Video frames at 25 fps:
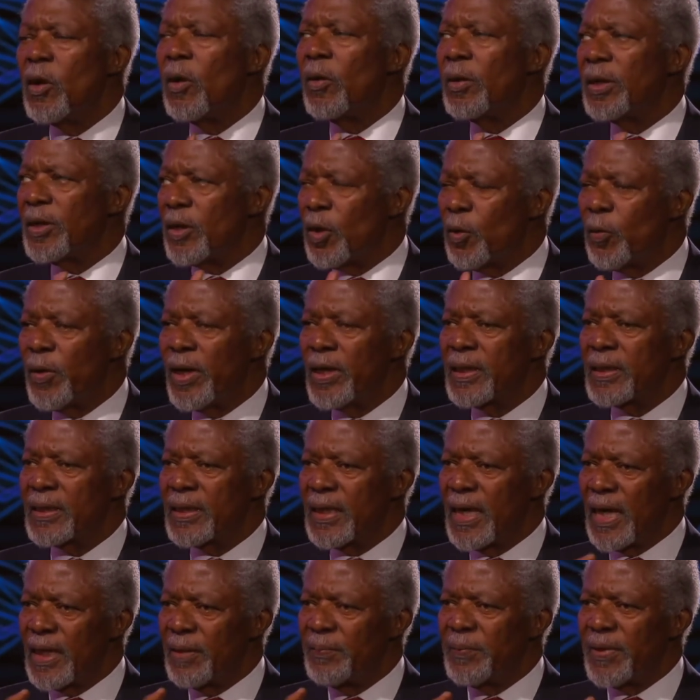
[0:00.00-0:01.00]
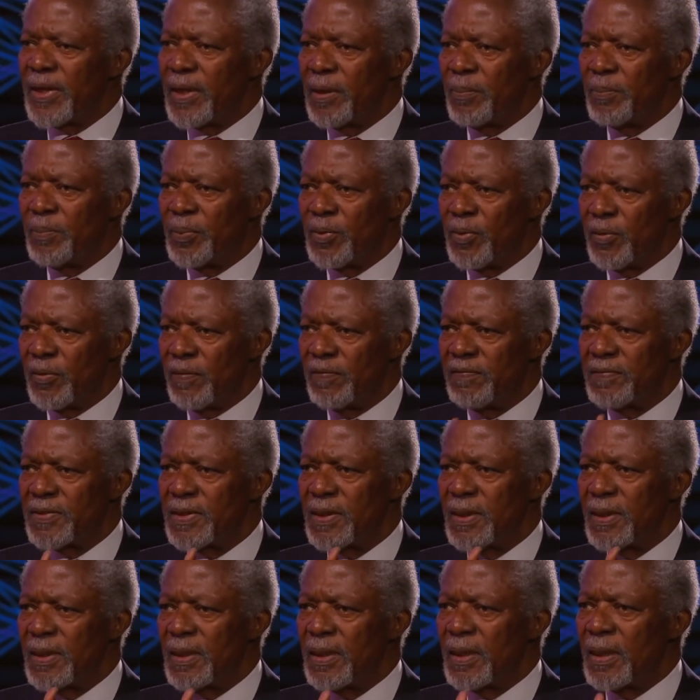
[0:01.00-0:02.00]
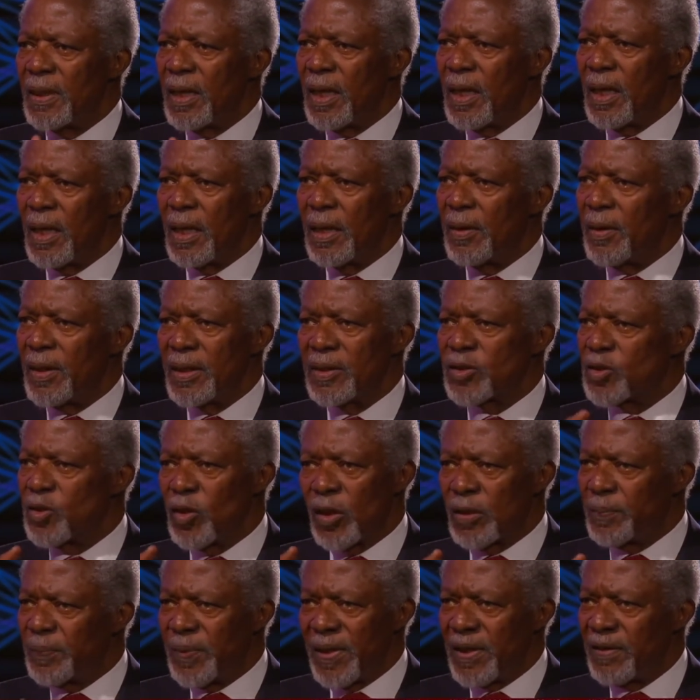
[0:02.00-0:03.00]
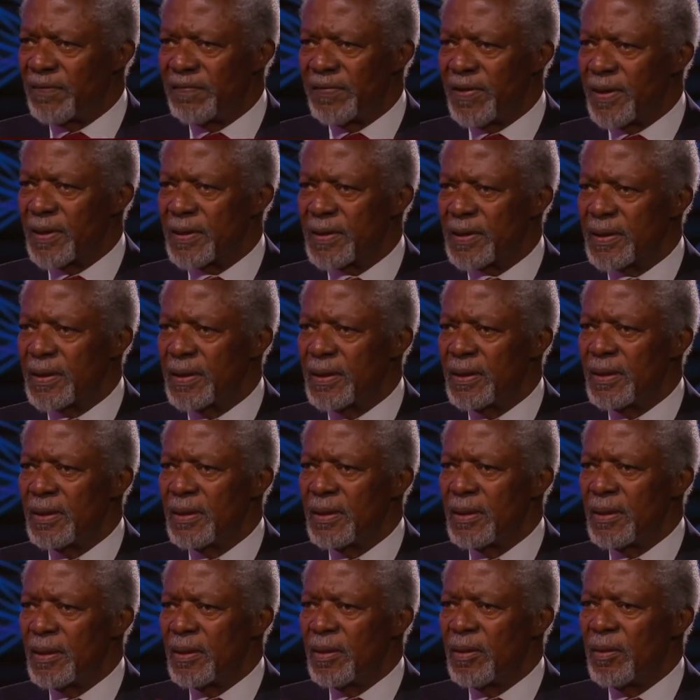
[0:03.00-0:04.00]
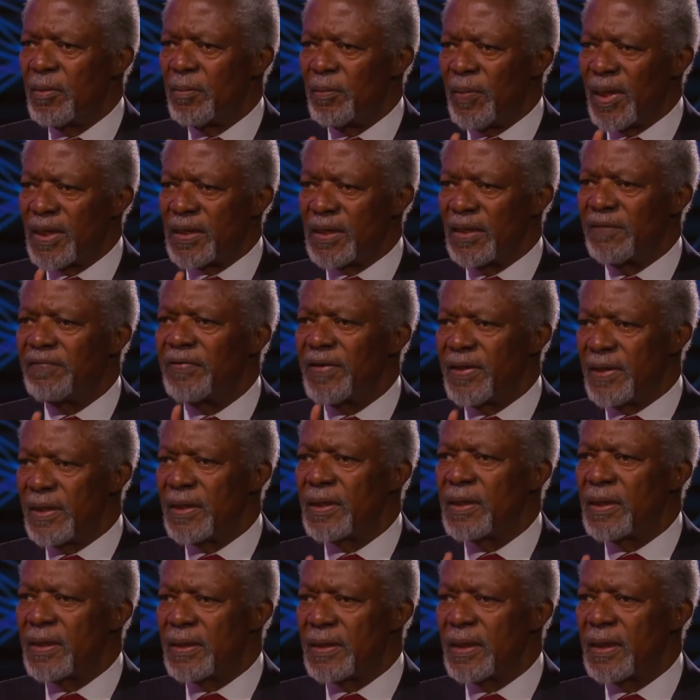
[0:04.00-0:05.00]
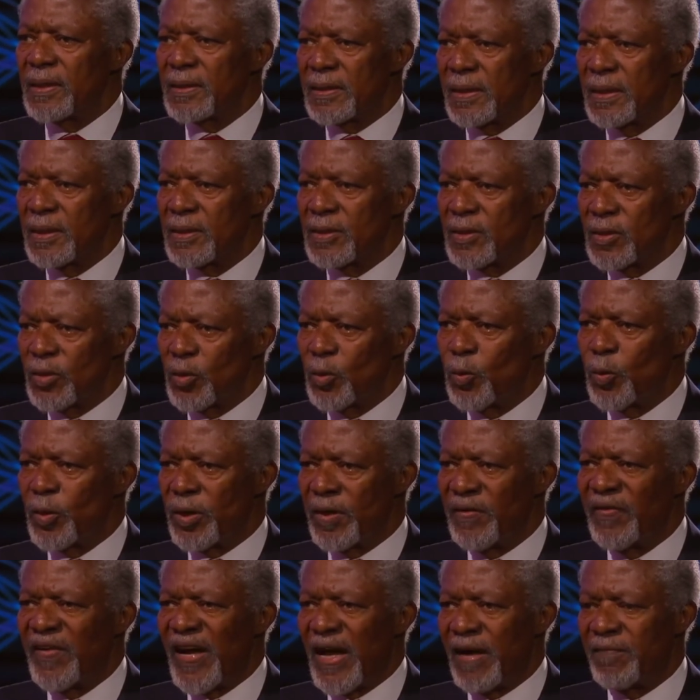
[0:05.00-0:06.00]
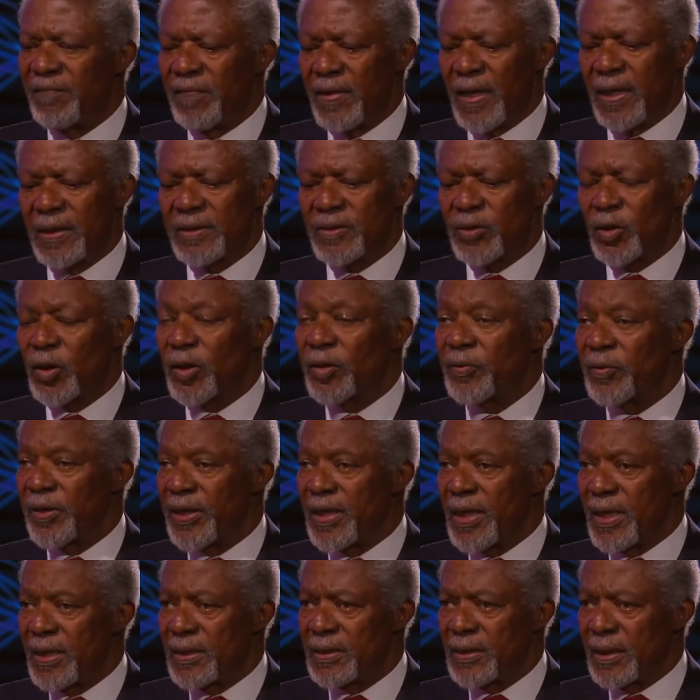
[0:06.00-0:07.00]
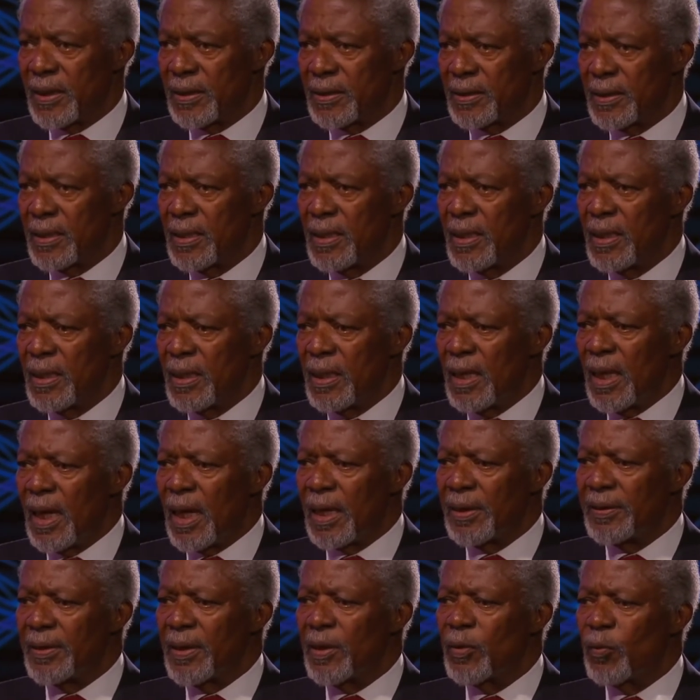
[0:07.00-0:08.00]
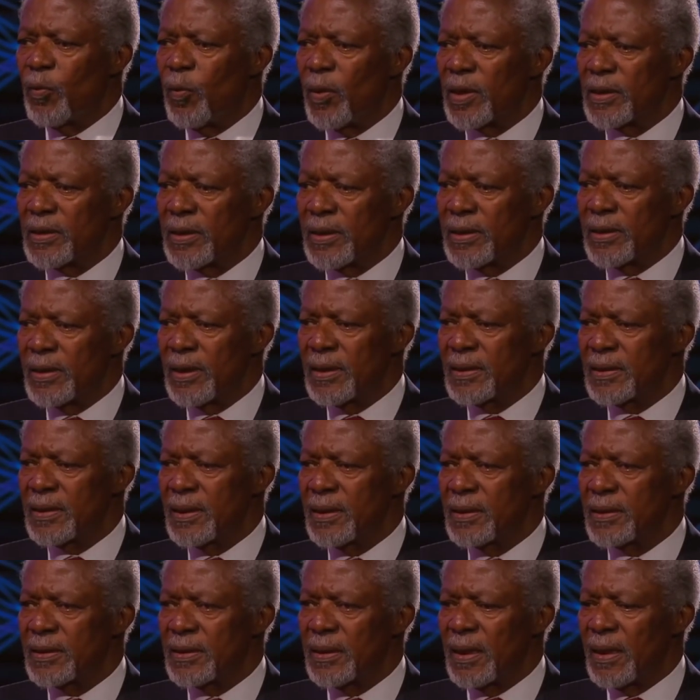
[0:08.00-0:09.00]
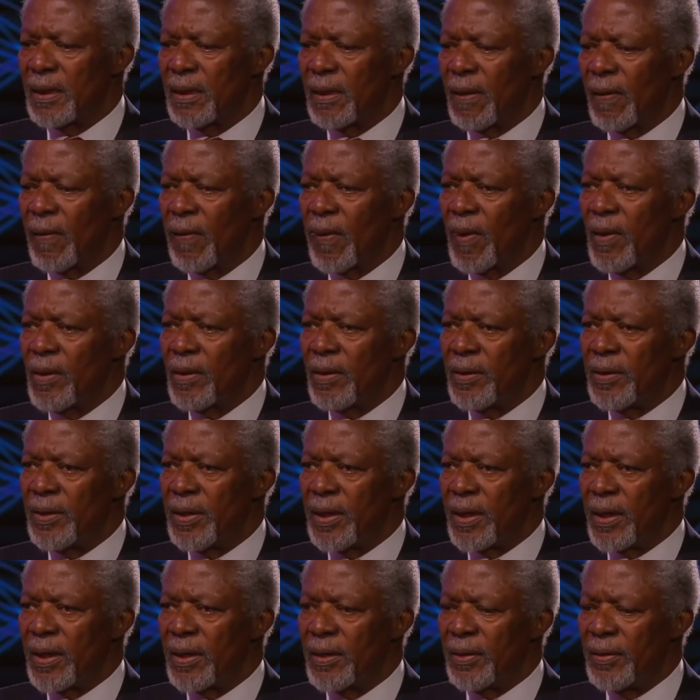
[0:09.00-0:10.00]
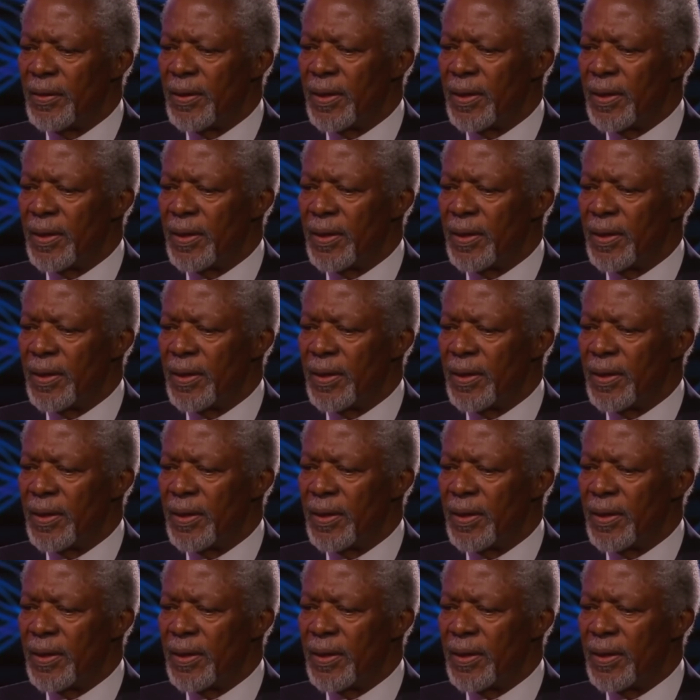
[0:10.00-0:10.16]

No, UN can be improved. It's not perfect, but if it didn't exist, you would have had to create it. I think what it is we